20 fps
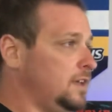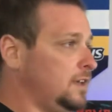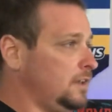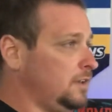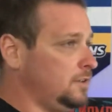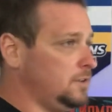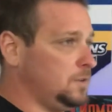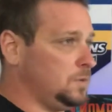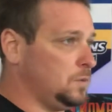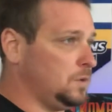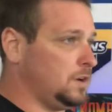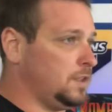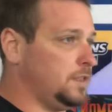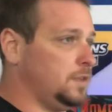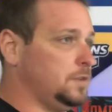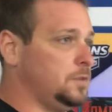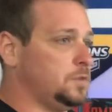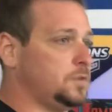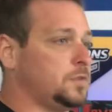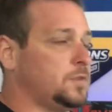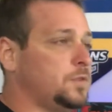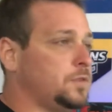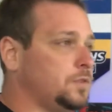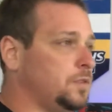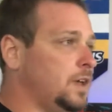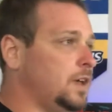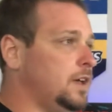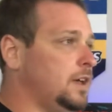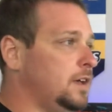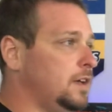I'll do one of those.
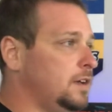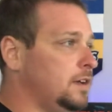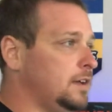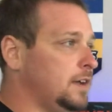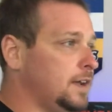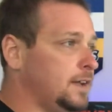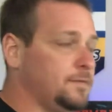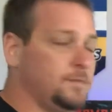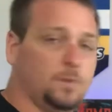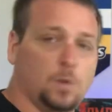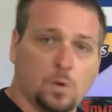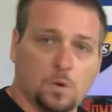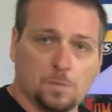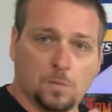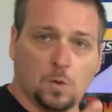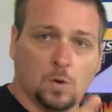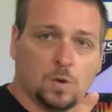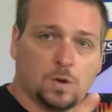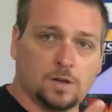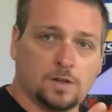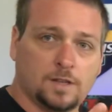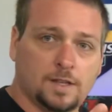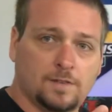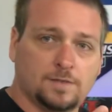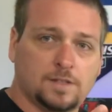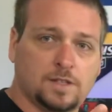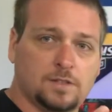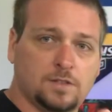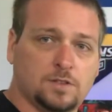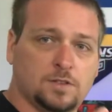I got 4 more
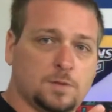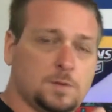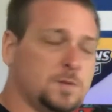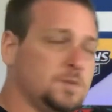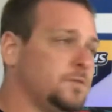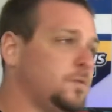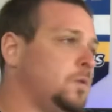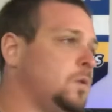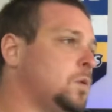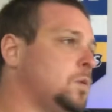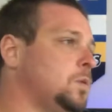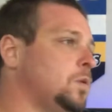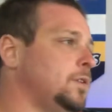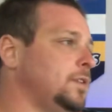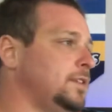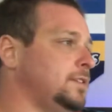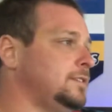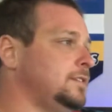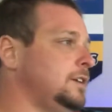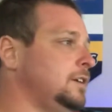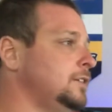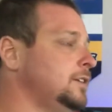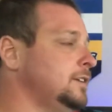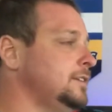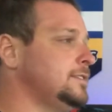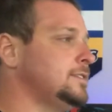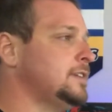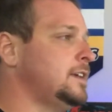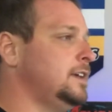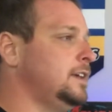left to do, so there's 4 more in the series.